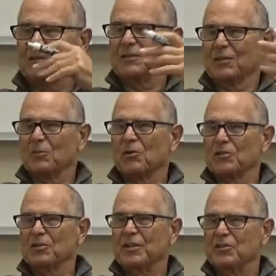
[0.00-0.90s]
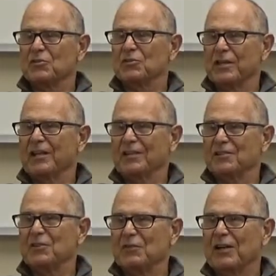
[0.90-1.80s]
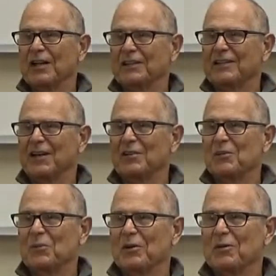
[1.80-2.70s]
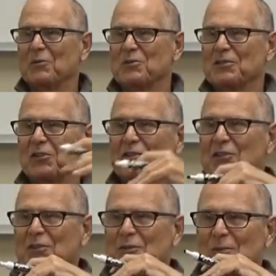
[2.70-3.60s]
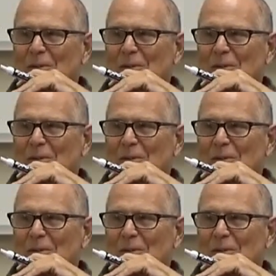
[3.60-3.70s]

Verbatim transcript: In other words, the teacher's saying that she forgot to tell you where it was tilted to?